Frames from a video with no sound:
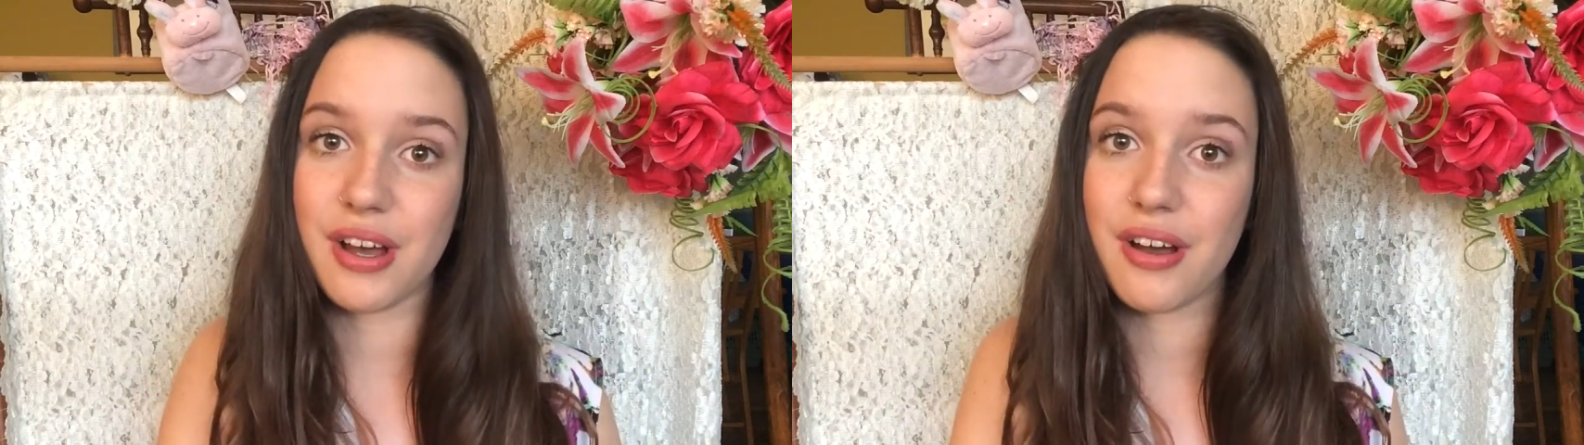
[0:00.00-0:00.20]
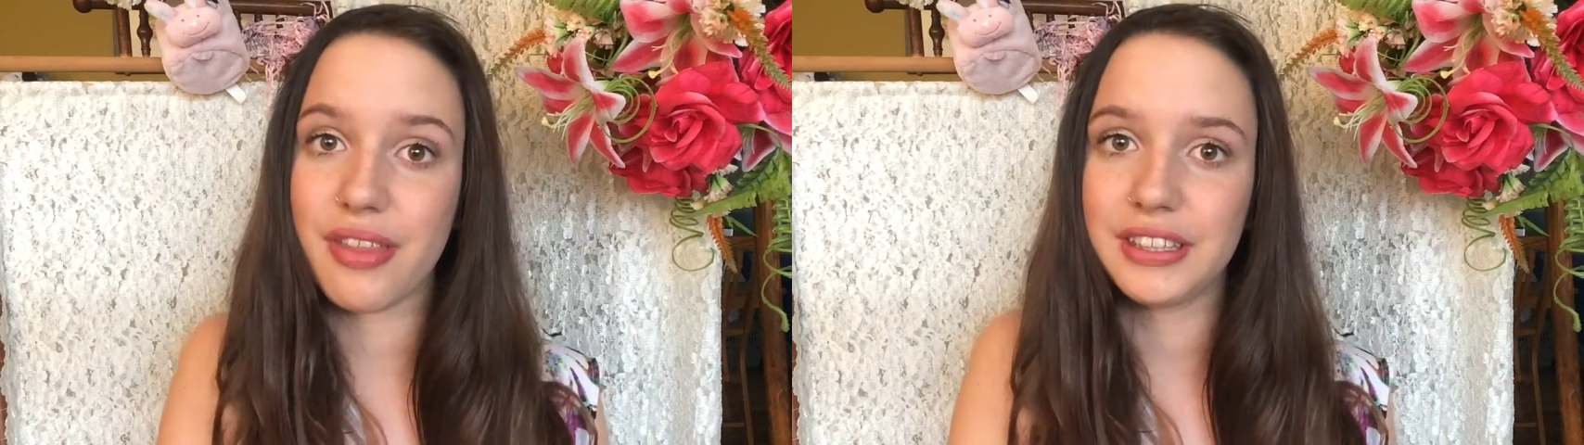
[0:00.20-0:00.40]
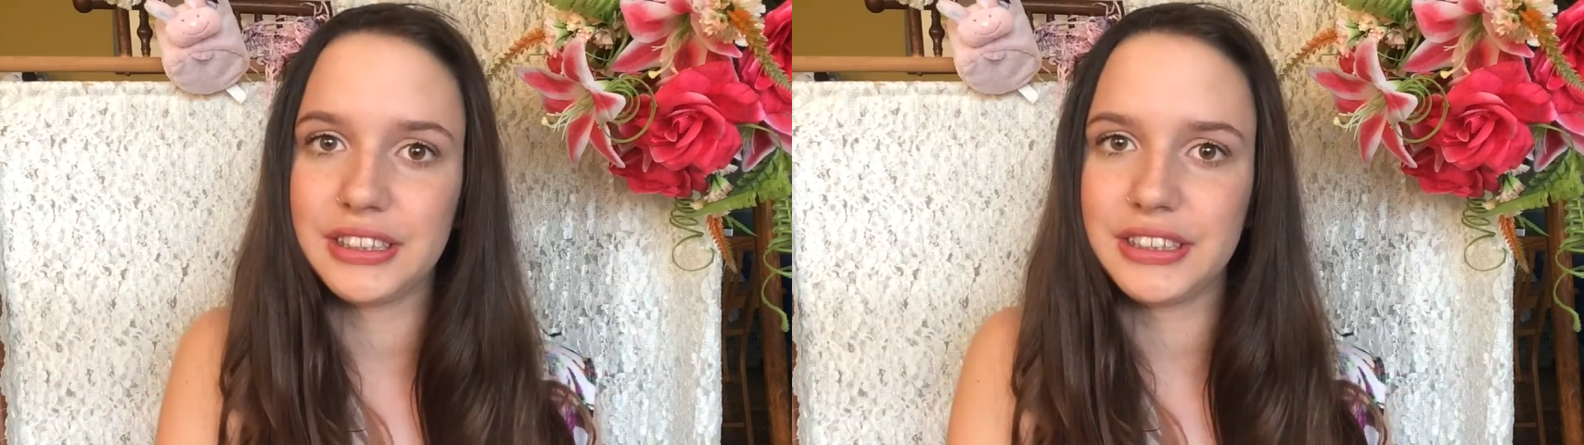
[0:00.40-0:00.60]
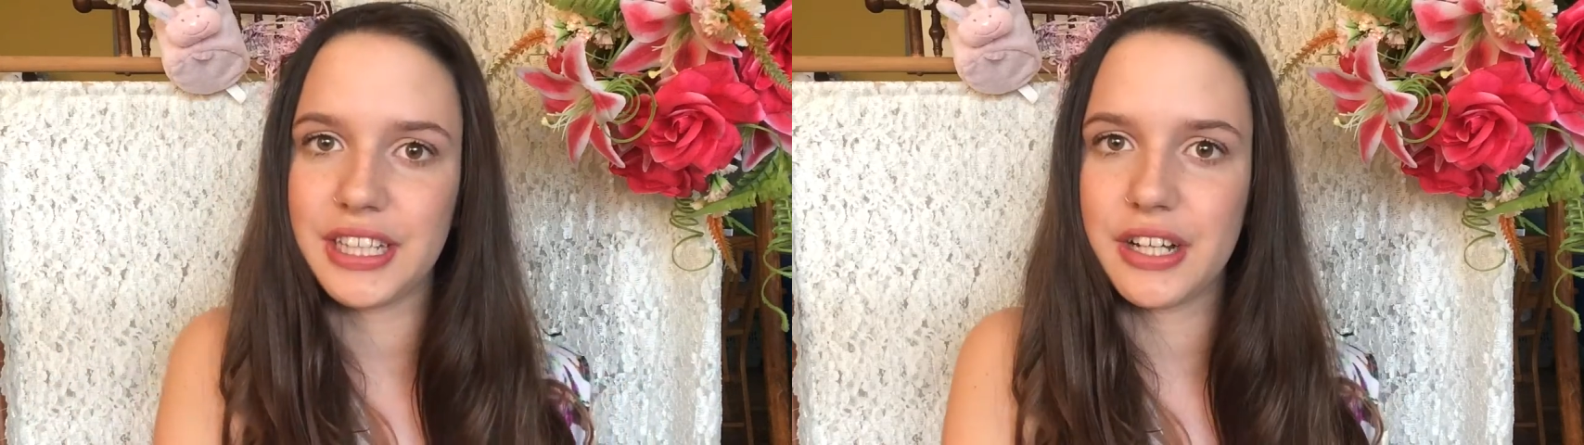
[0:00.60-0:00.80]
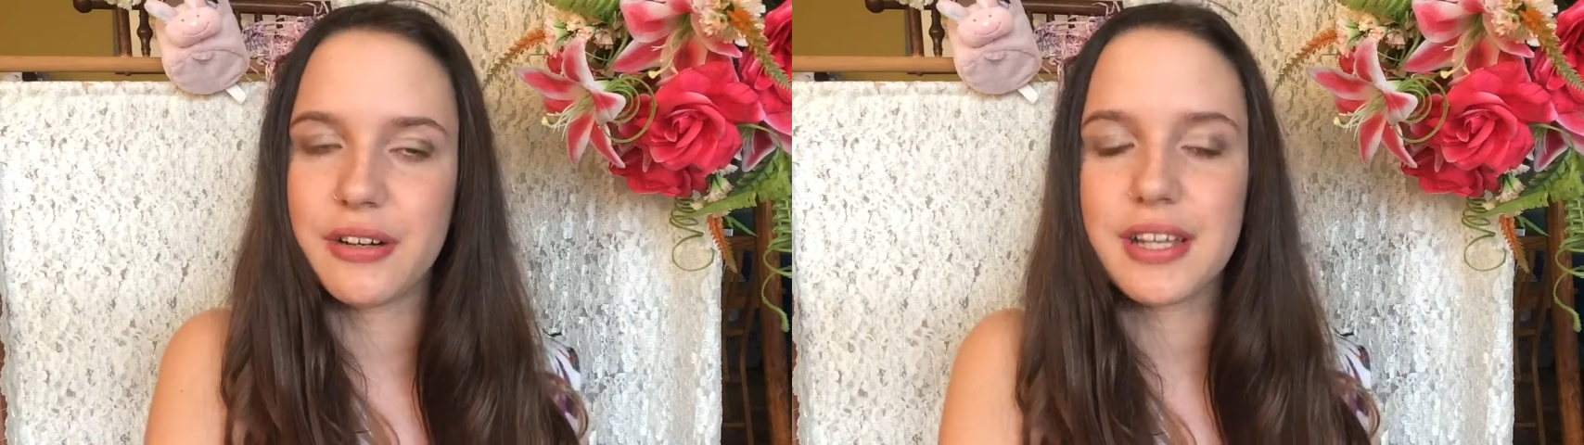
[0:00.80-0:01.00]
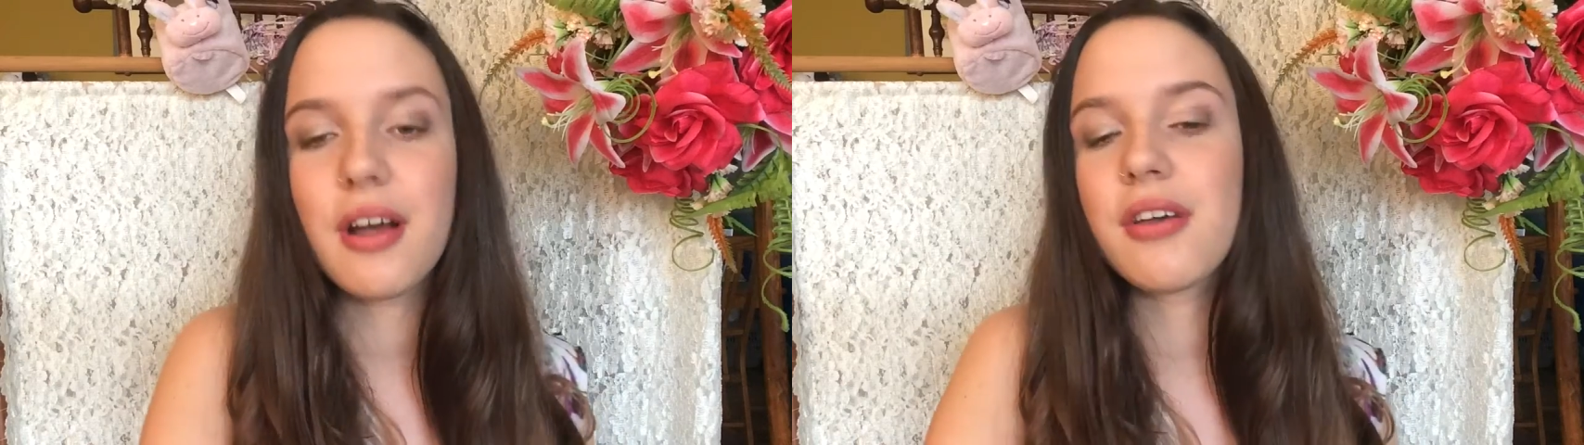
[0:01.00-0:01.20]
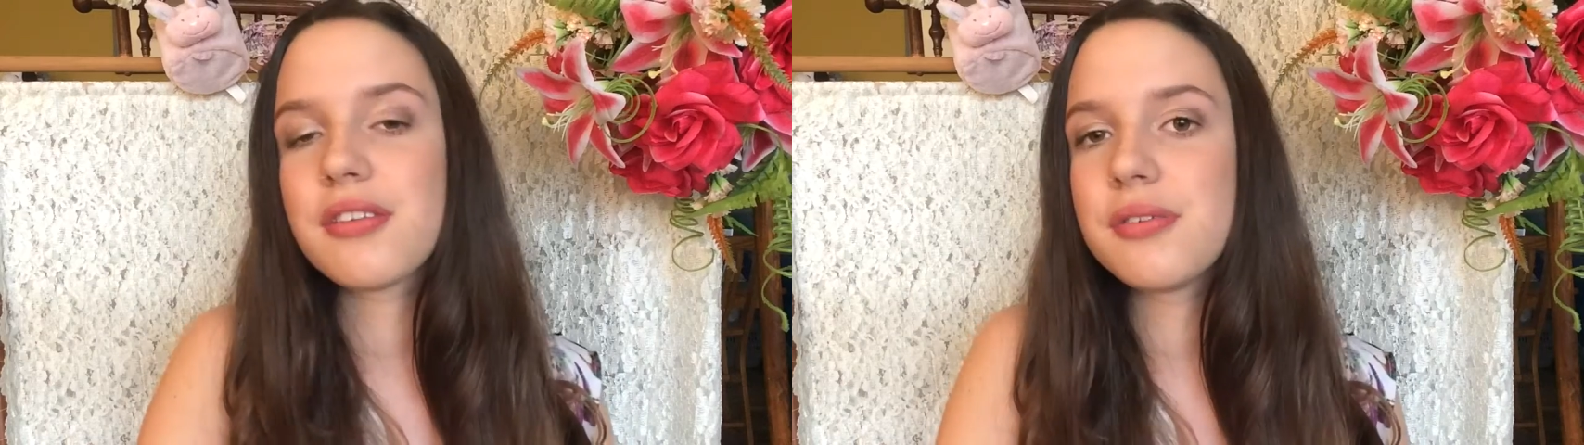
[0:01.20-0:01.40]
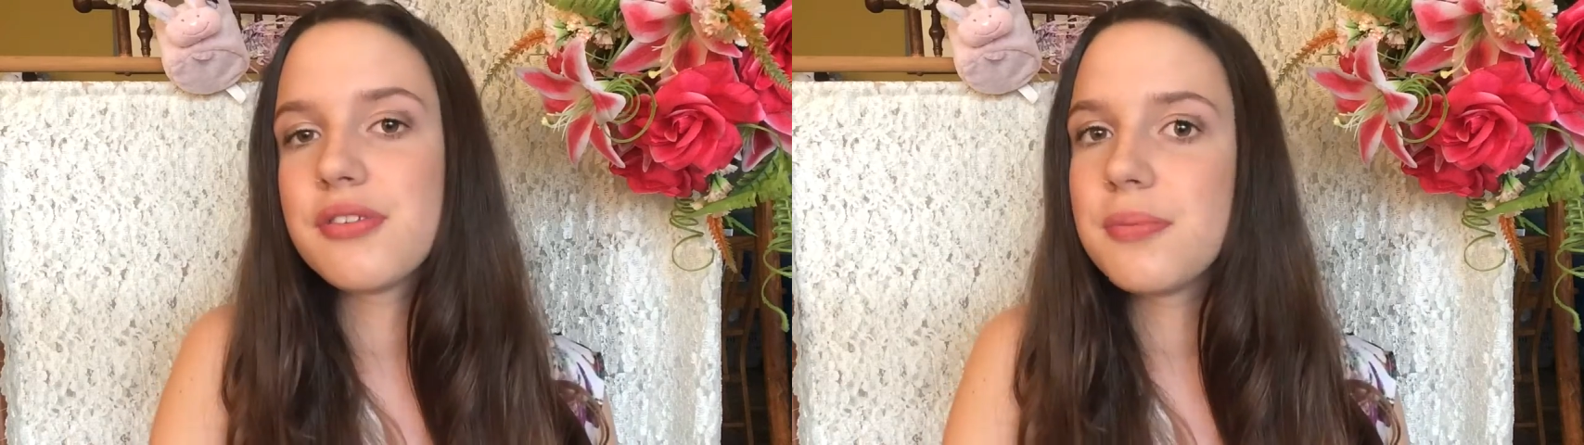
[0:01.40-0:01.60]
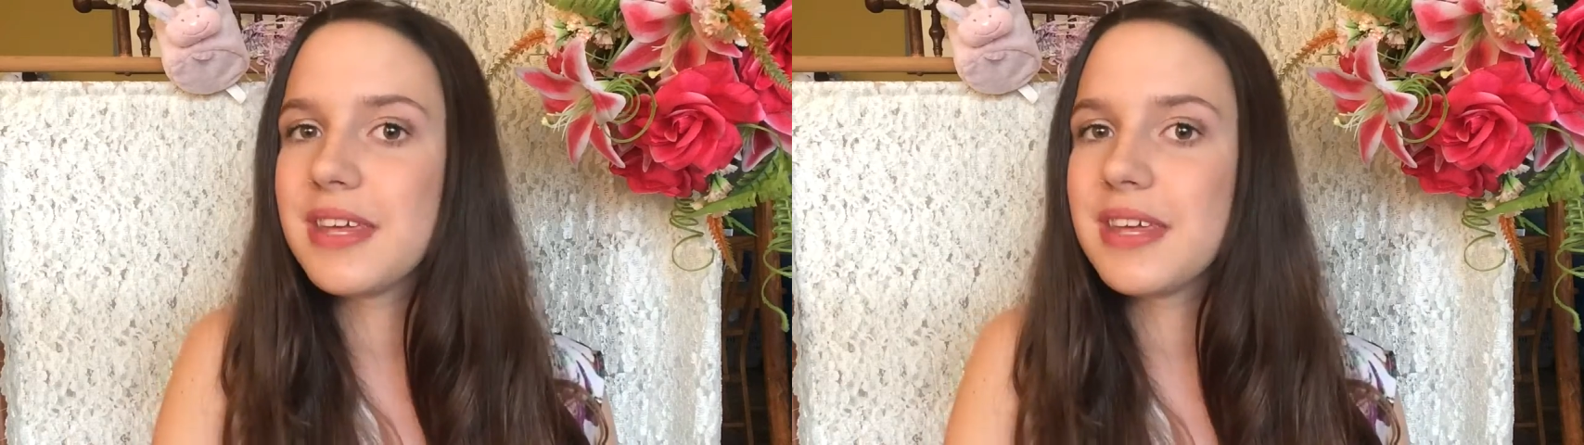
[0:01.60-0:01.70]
on this channel and also to